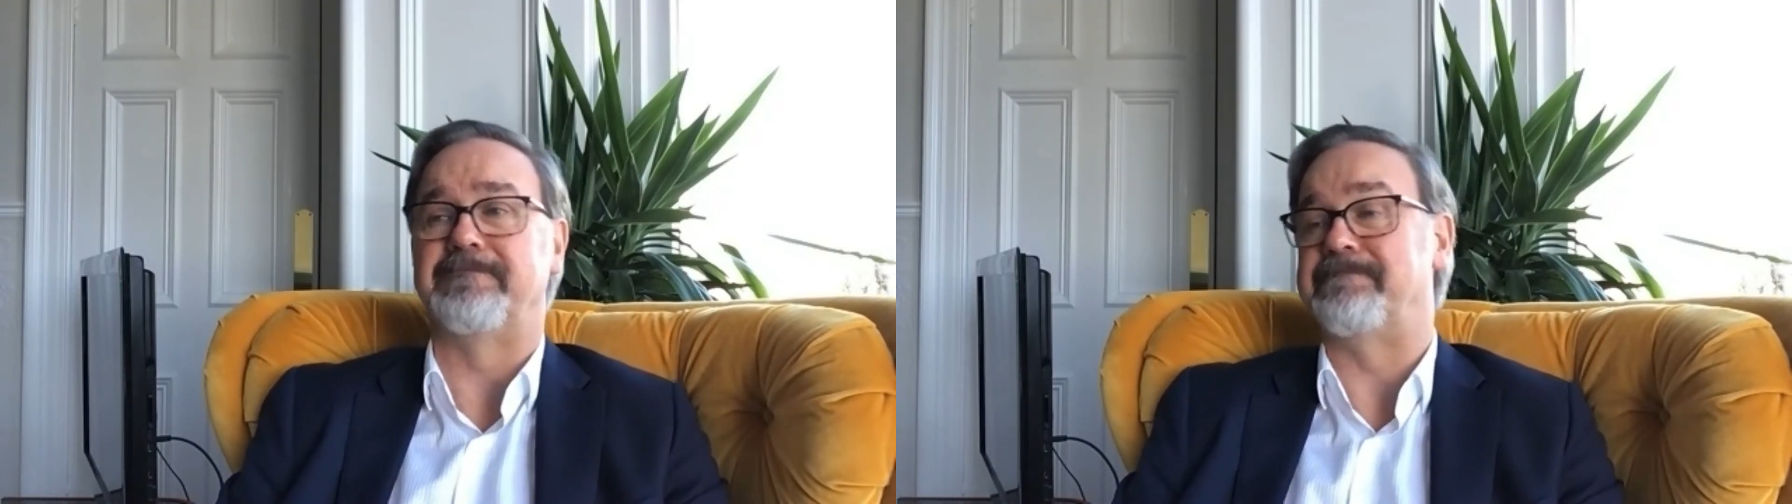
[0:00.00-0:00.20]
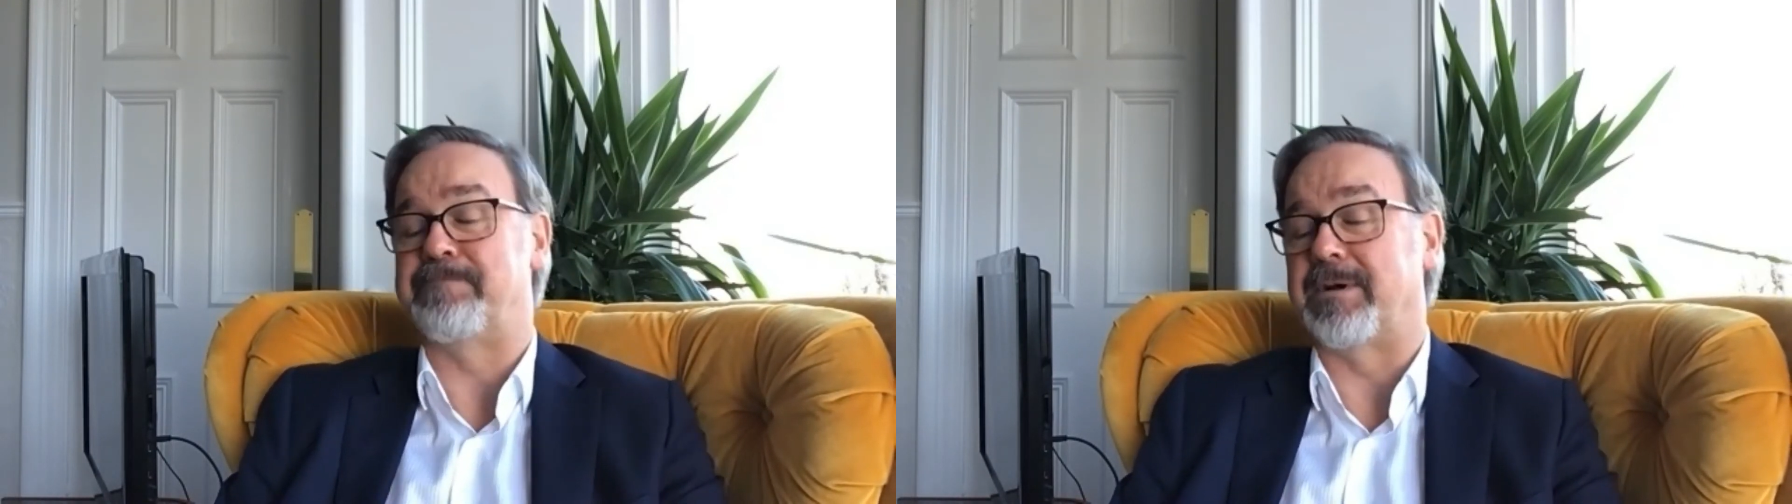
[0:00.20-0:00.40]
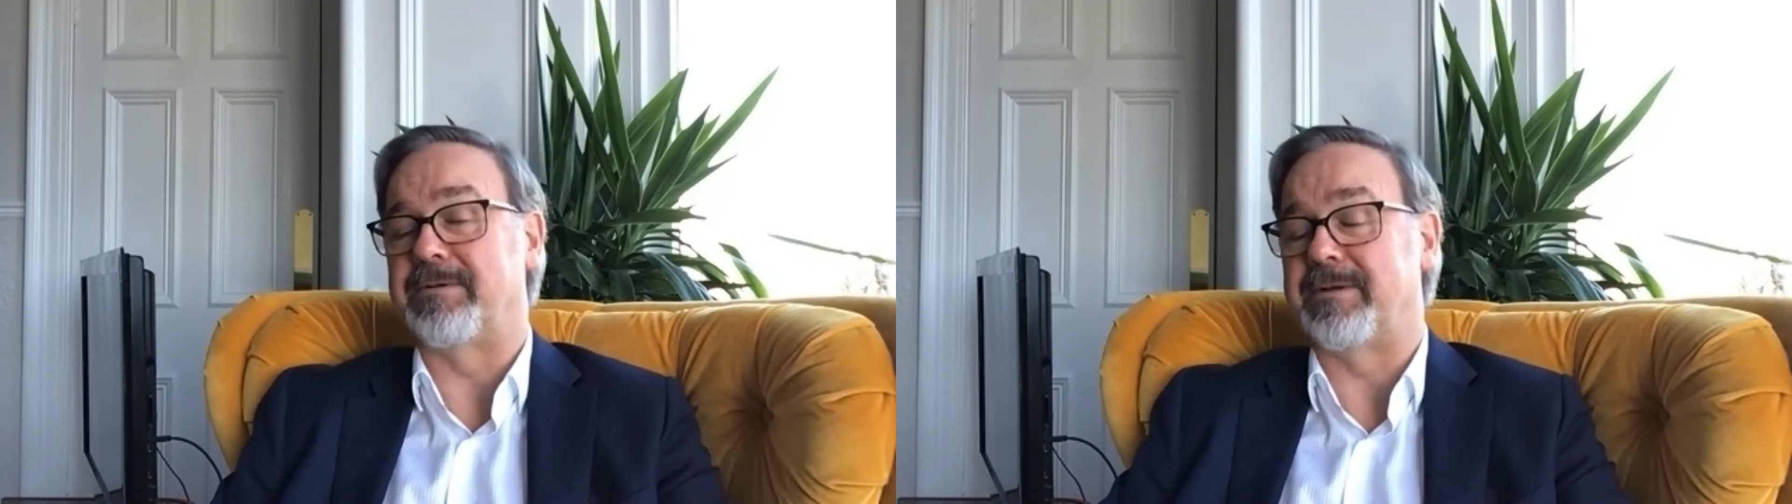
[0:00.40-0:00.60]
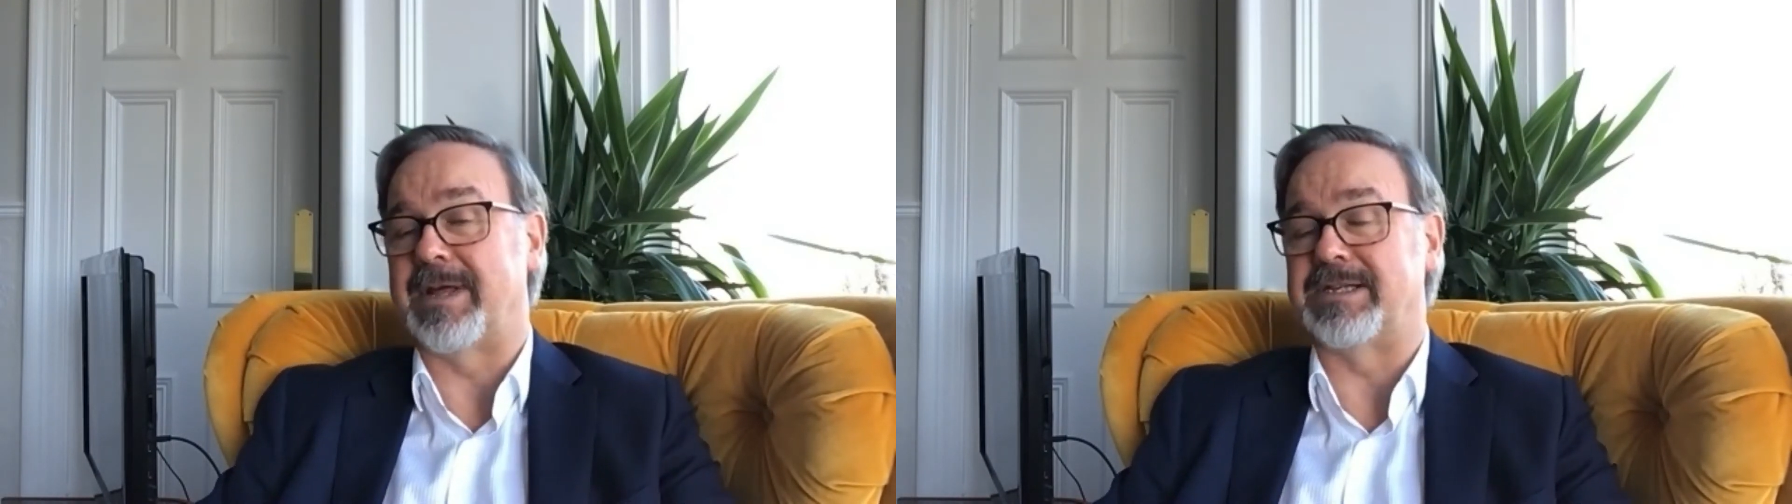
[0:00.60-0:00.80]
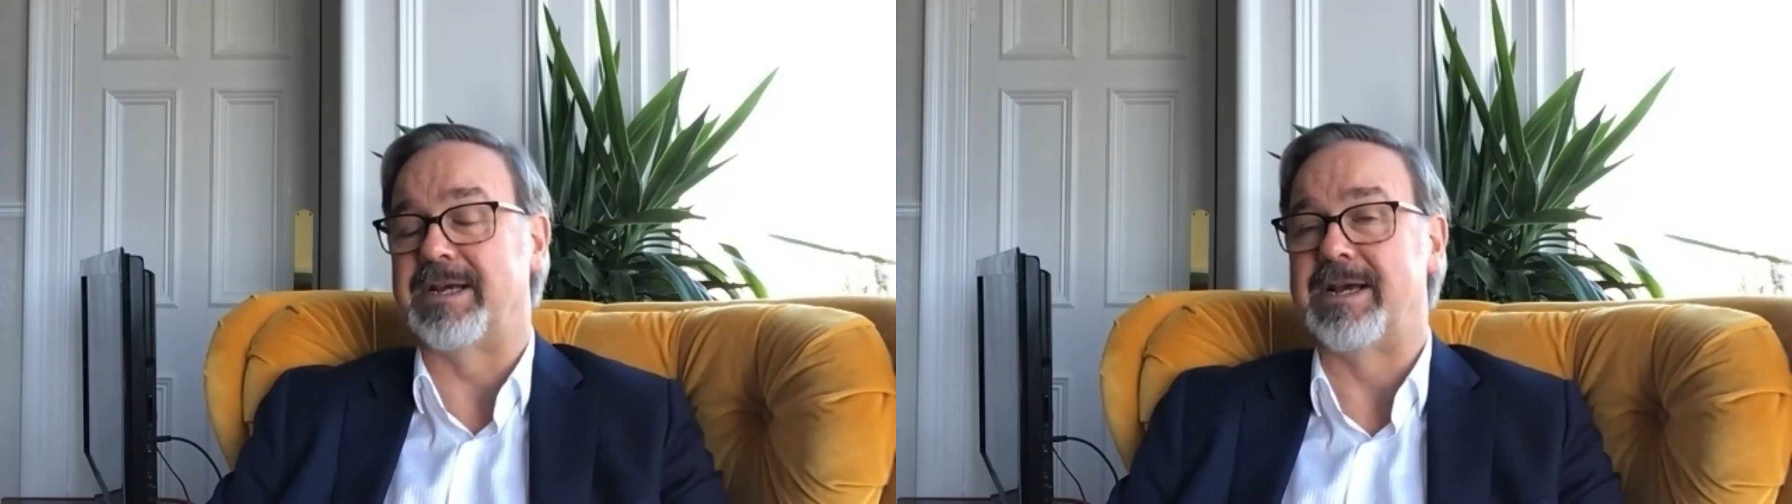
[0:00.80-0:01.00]
but
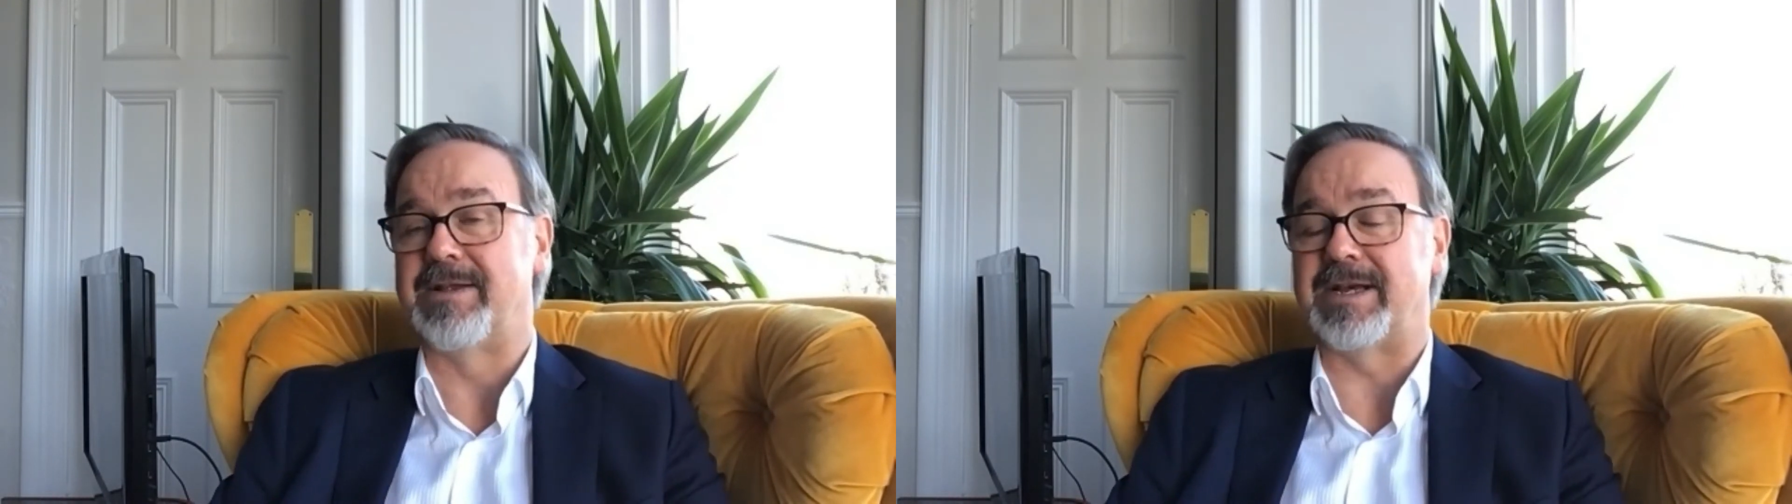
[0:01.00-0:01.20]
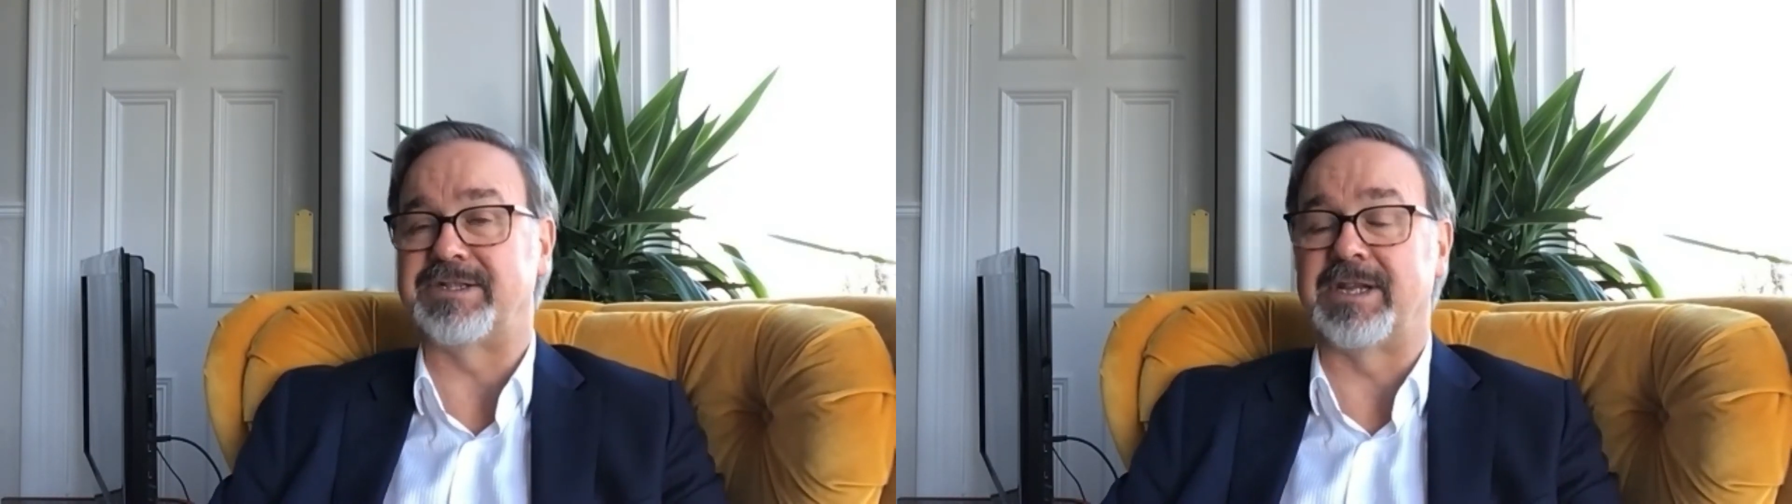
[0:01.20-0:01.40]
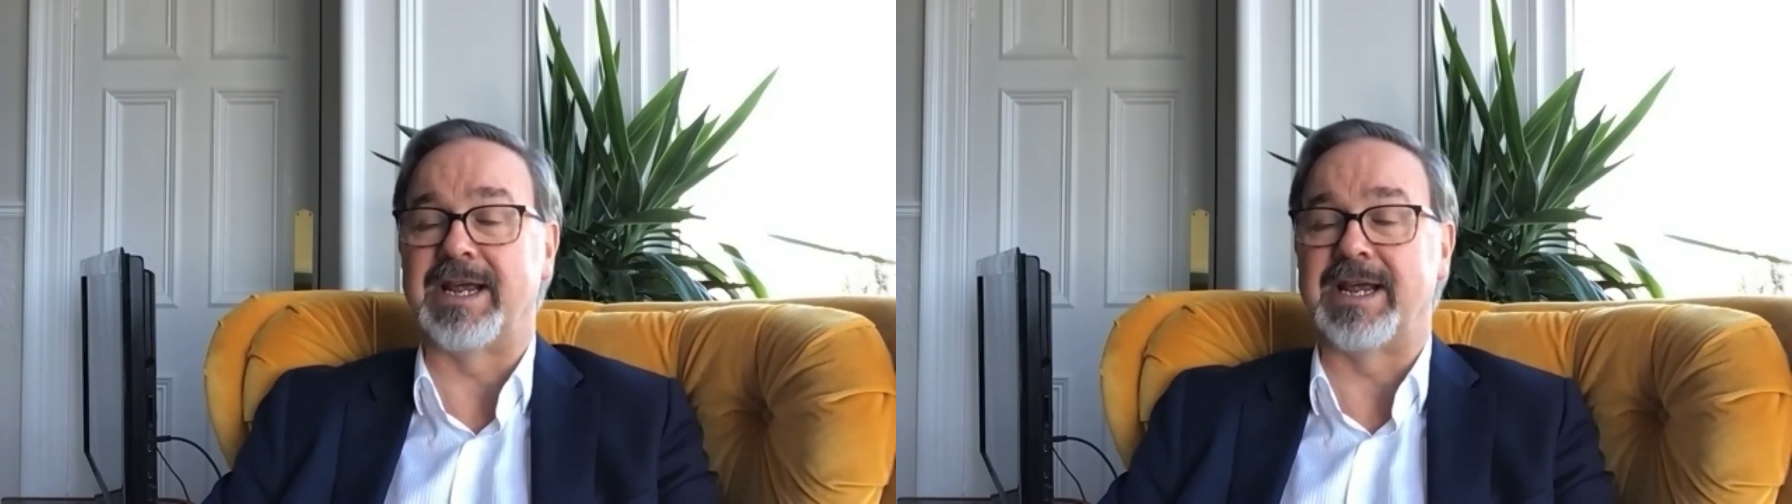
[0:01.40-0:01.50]
that's the